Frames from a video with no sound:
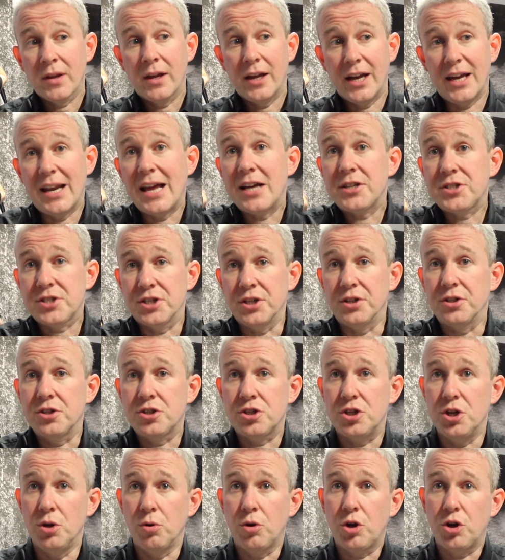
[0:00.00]
In
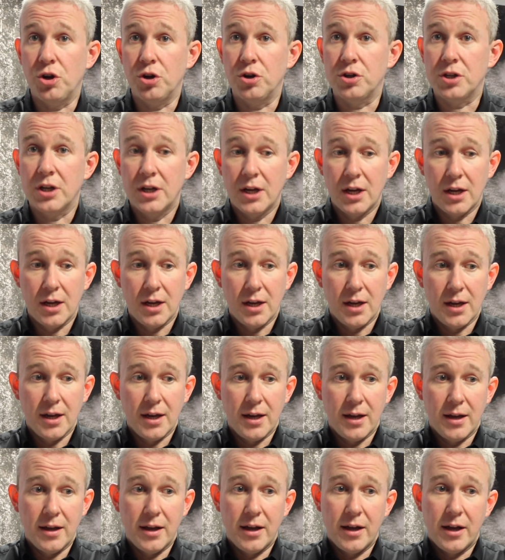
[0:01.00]
essence, you could
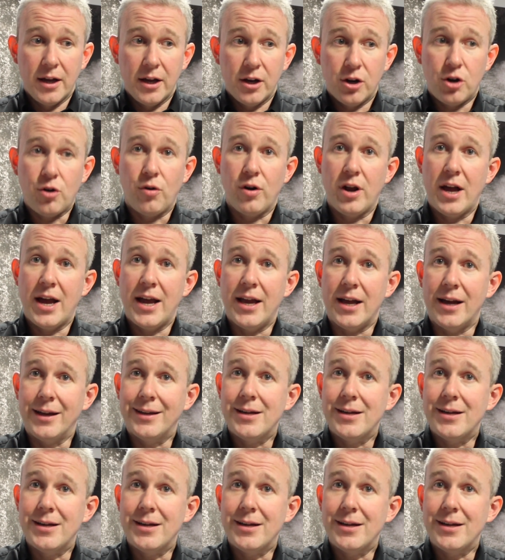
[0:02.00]
create